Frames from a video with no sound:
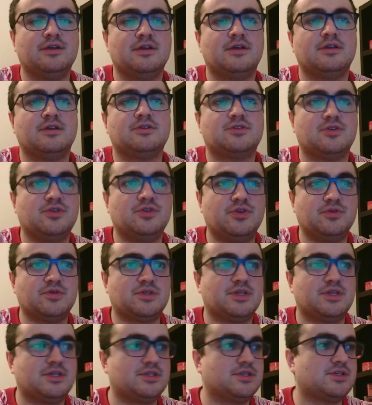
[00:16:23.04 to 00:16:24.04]
So use
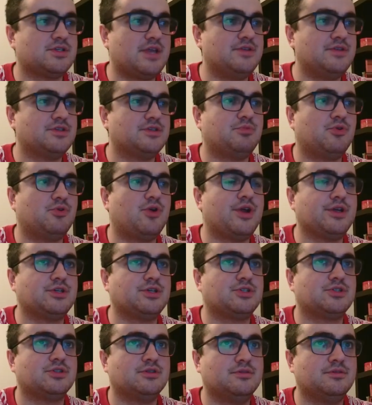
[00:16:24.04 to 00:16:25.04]
this as
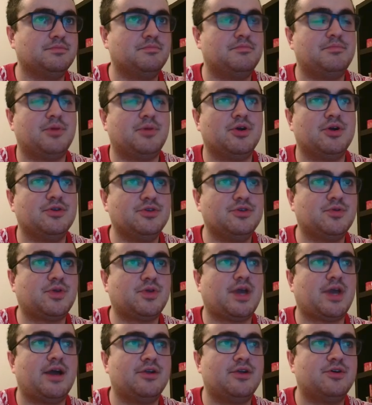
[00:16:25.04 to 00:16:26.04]
inspiration, but you
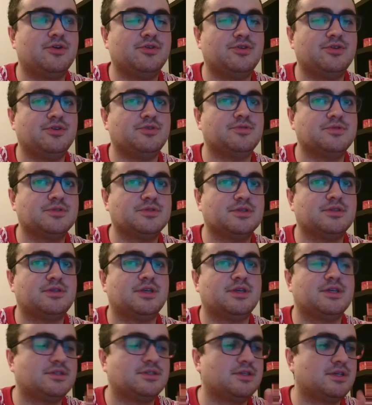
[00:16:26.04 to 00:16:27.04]
cannot use
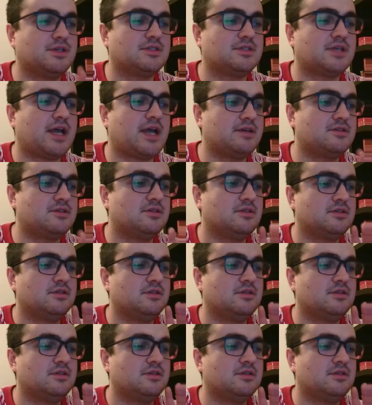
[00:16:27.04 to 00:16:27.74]
this exact